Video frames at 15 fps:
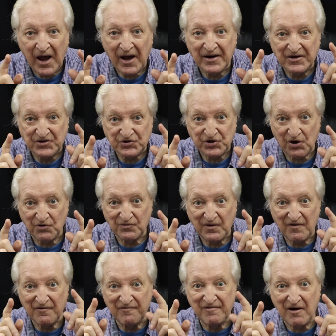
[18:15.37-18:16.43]
and it
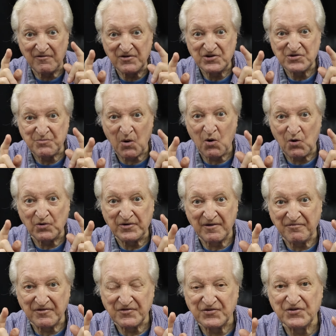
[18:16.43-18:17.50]
showed very small
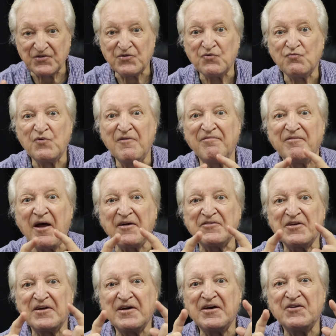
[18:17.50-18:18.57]
differences,
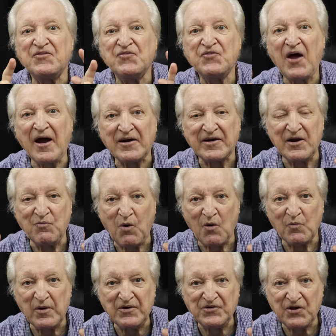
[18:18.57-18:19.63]
reflecting exactly
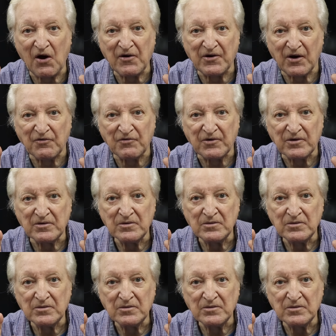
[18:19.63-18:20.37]
what we dynoed.